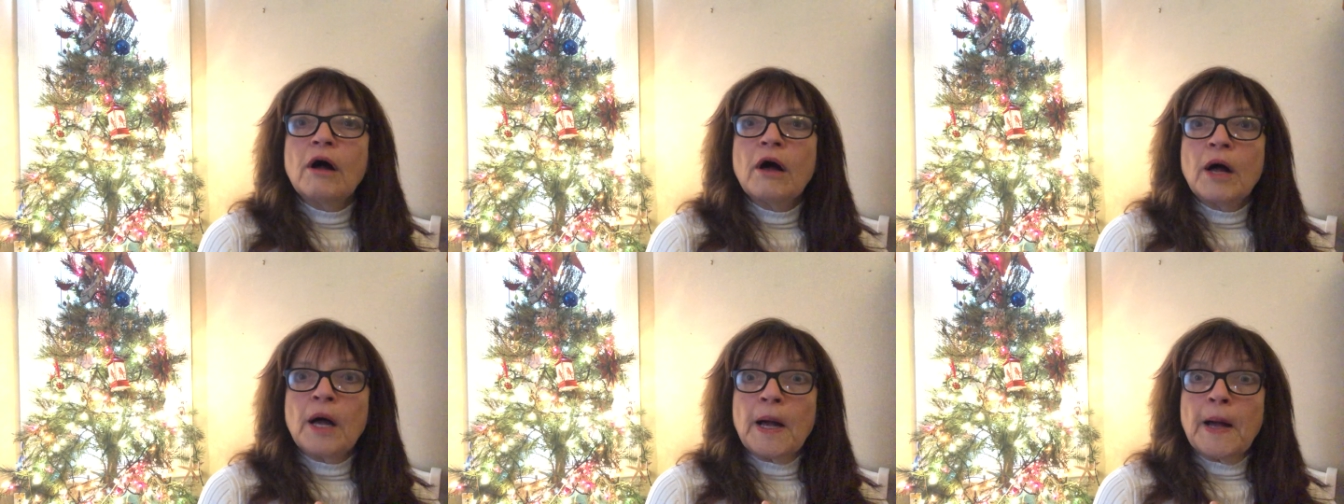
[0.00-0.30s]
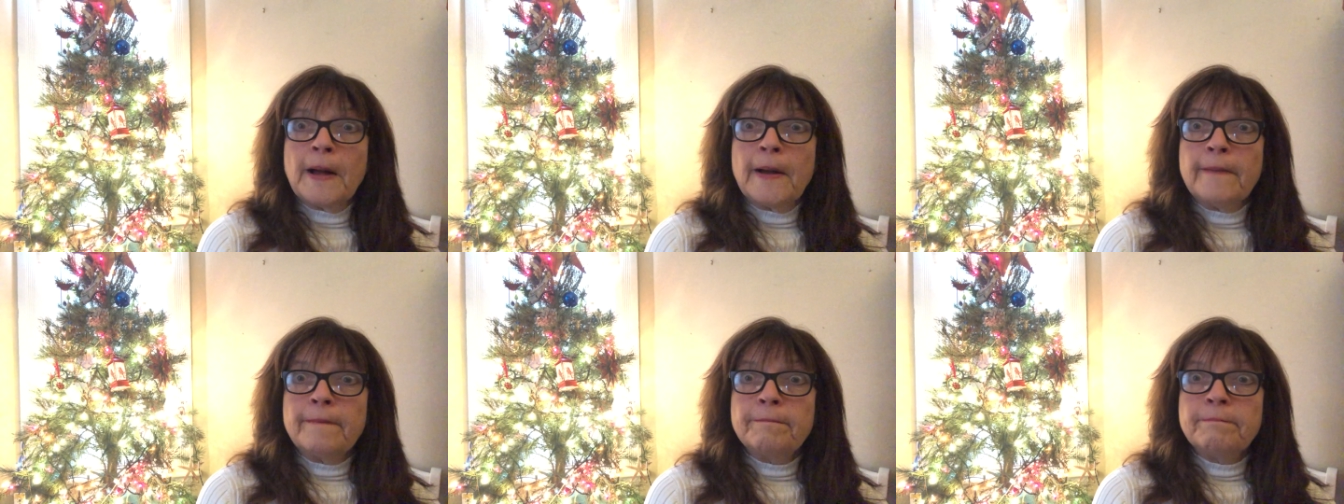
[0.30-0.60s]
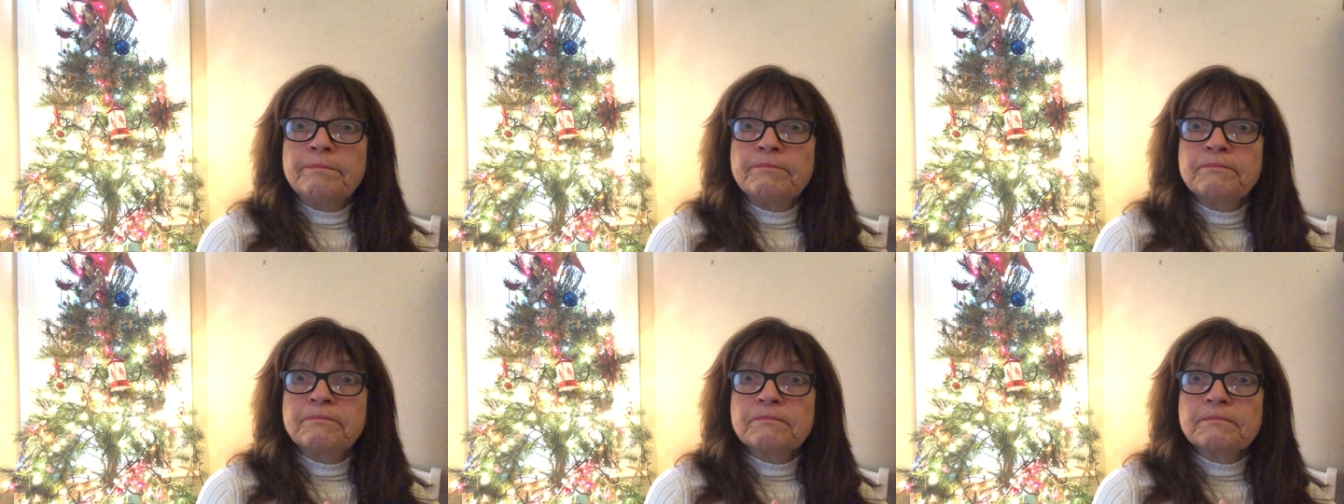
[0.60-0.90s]
um,
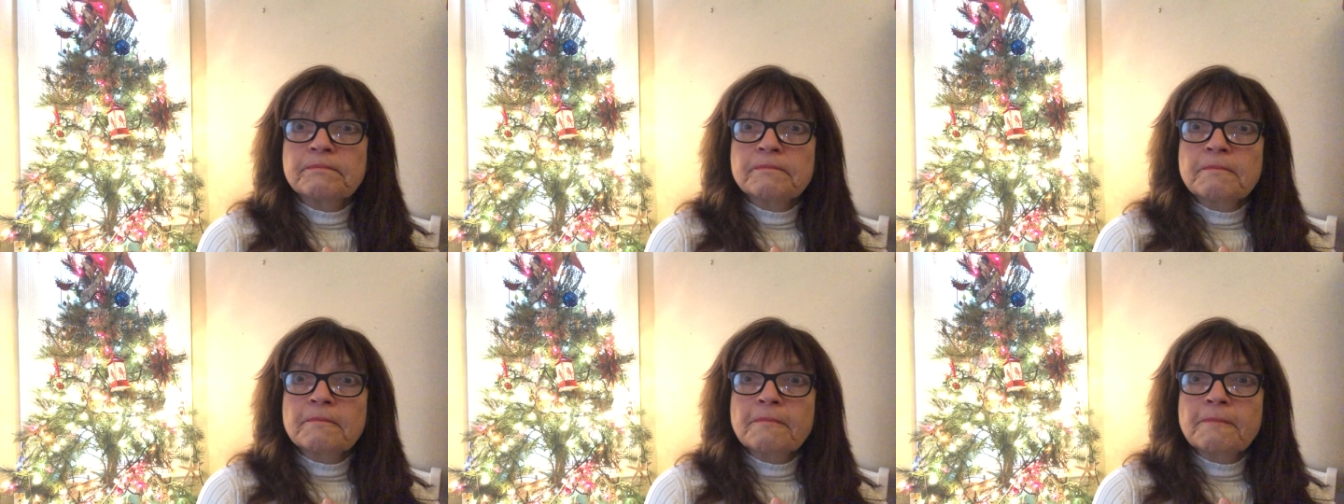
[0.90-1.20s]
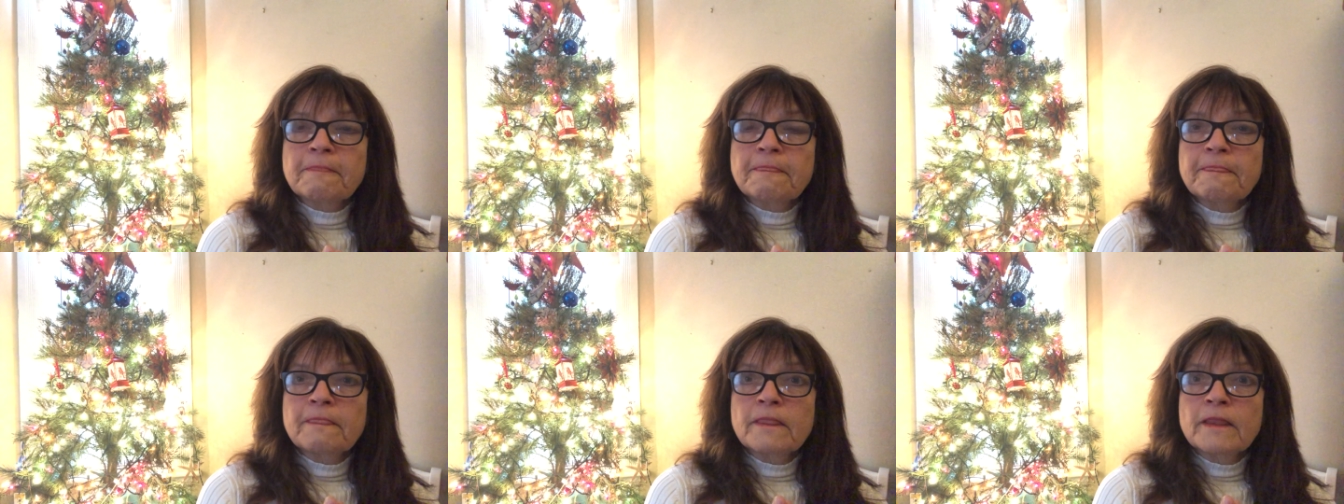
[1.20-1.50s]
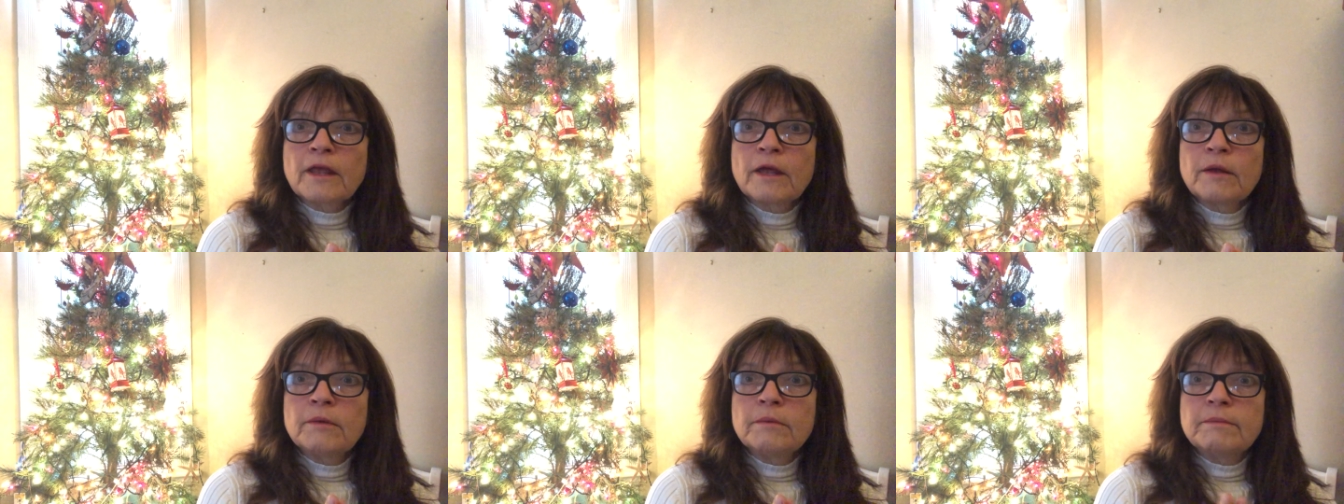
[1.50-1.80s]

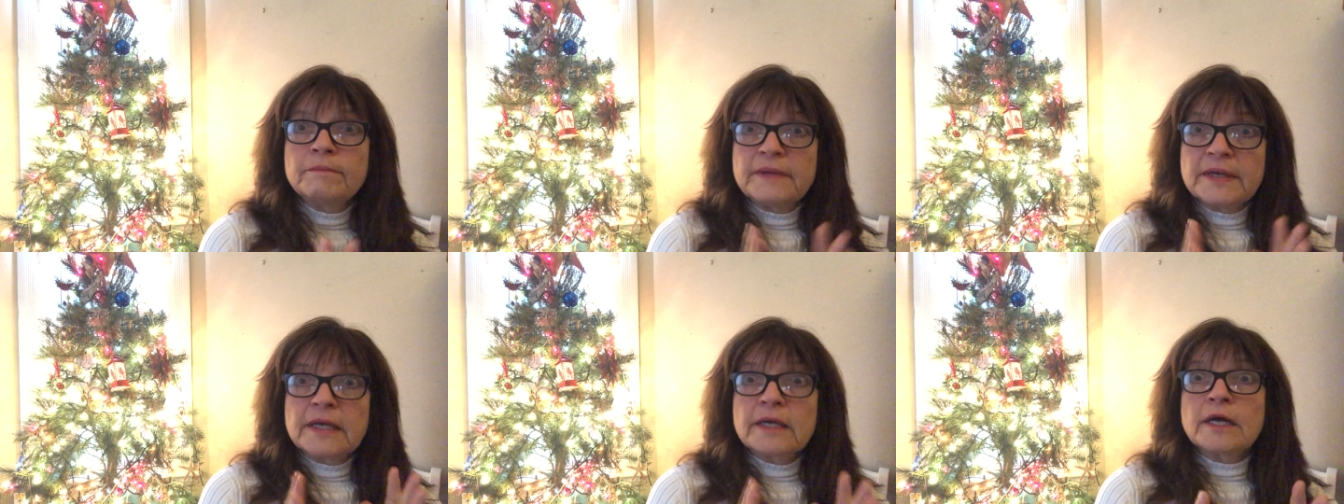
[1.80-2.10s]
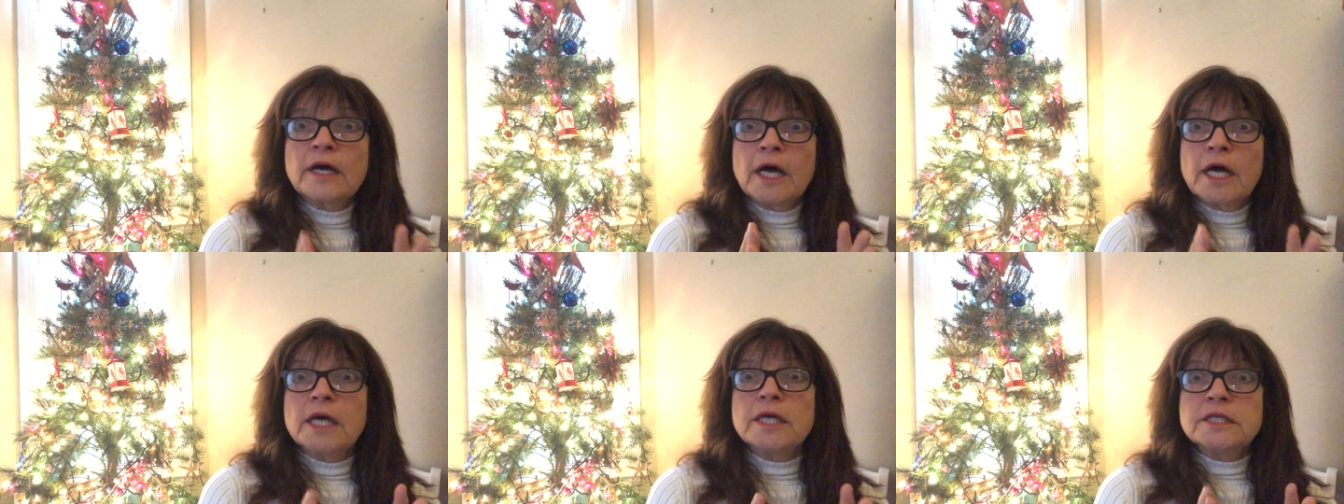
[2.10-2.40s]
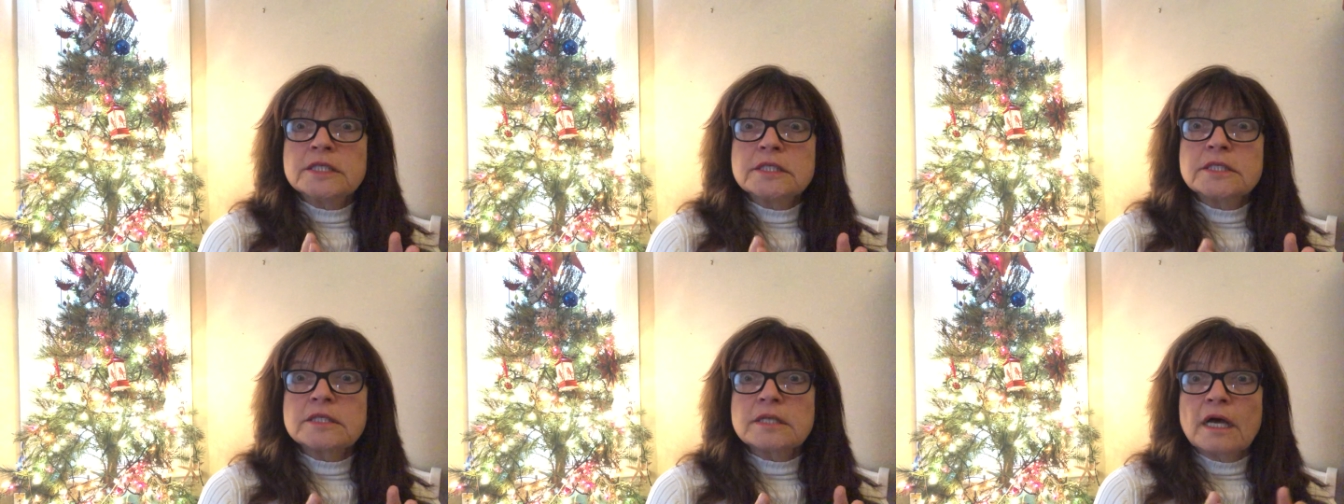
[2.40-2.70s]

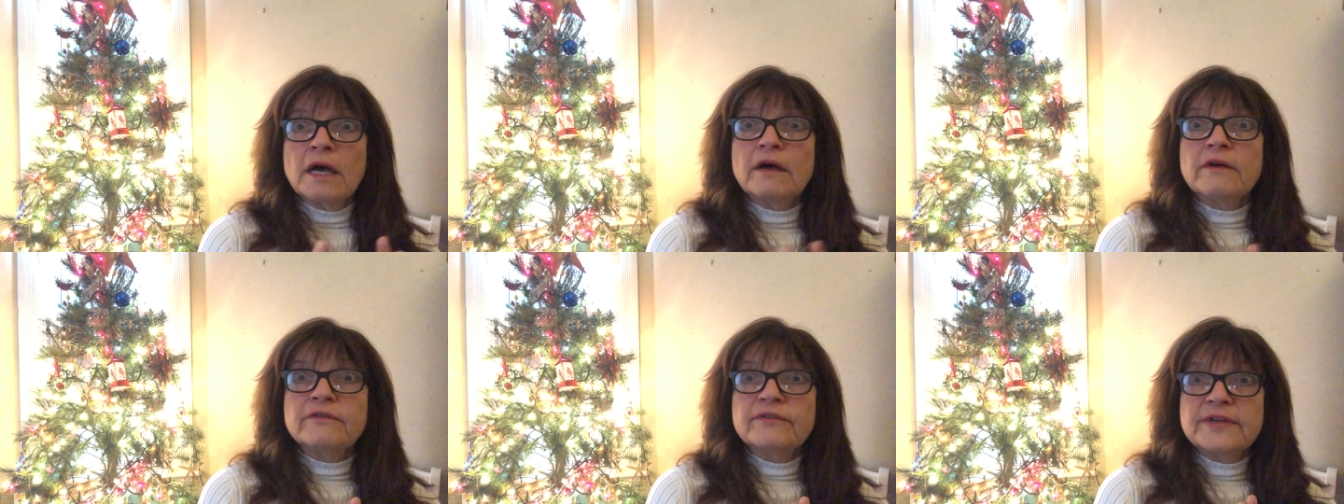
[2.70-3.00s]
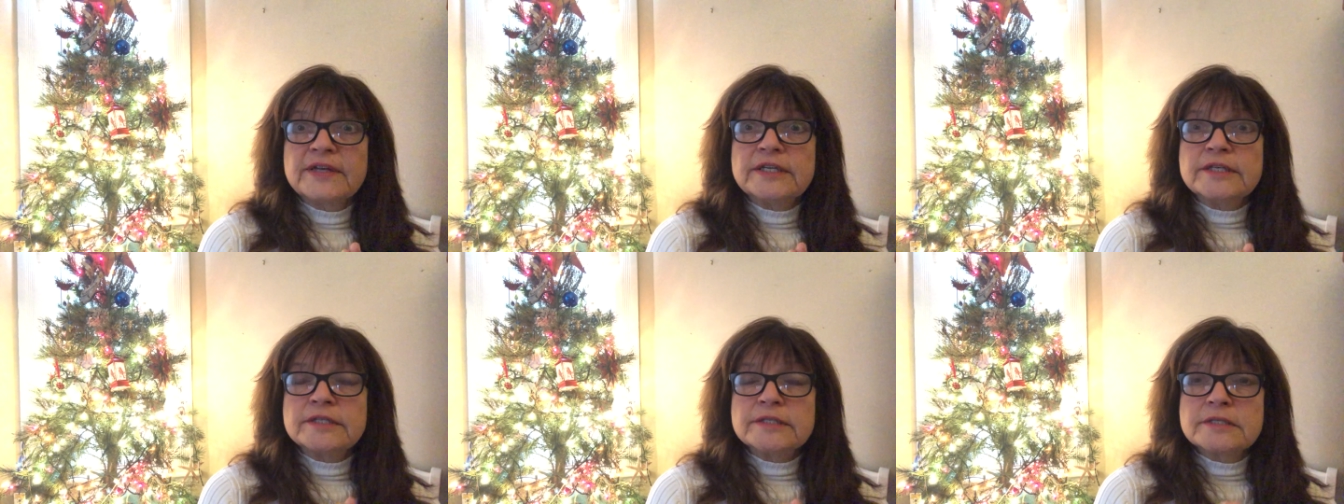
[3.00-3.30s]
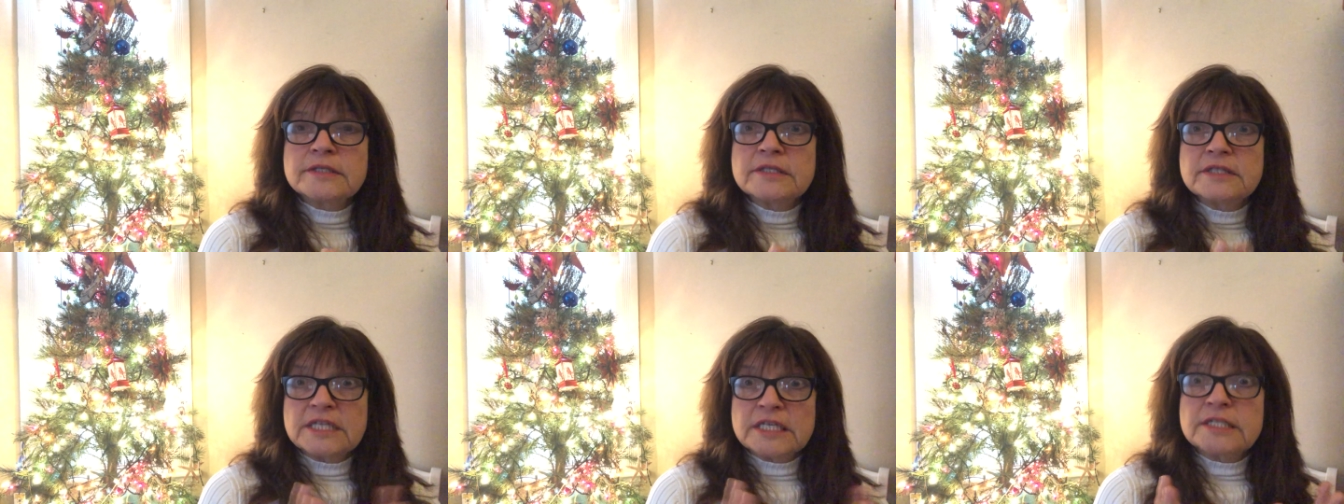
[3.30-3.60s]
because of
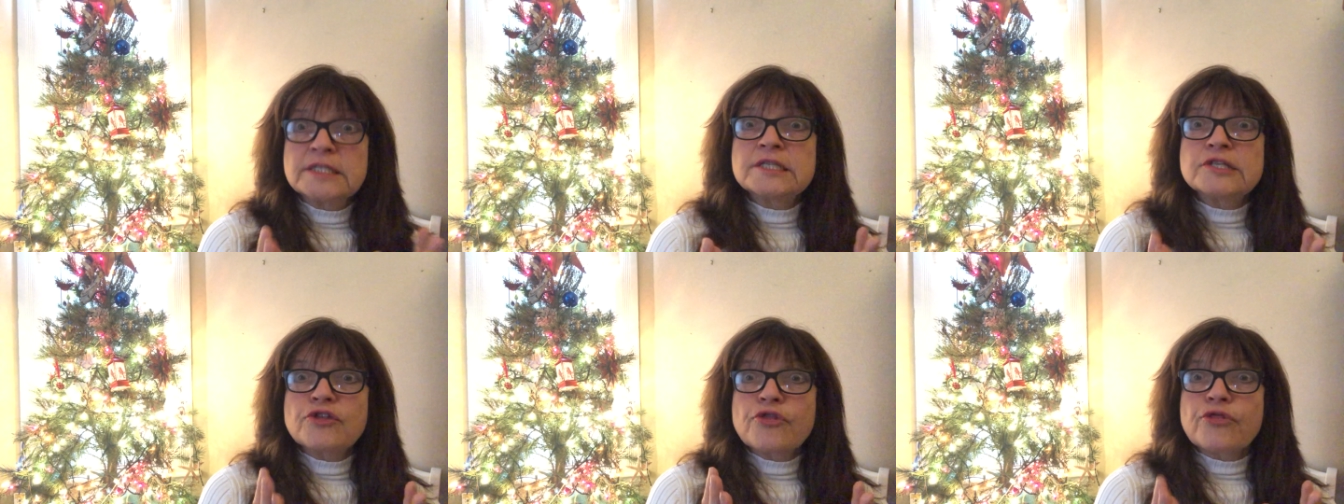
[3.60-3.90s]
his this